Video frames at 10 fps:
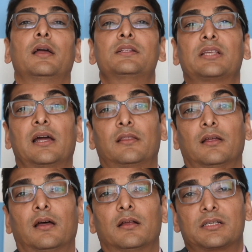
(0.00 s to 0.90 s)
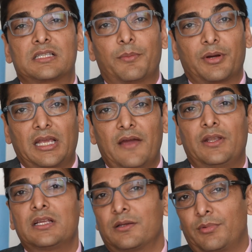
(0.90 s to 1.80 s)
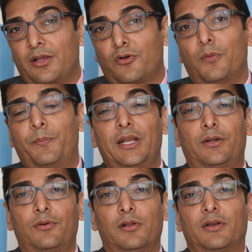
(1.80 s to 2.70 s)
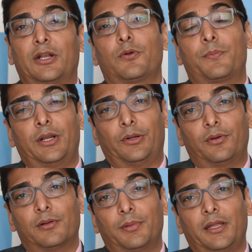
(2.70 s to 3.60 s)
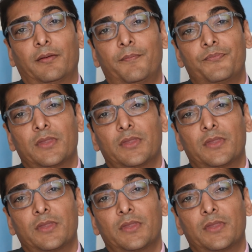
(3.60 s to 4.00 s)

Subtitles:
inside the stomach cavity, something called peritoneal, retroperitoneal bleed.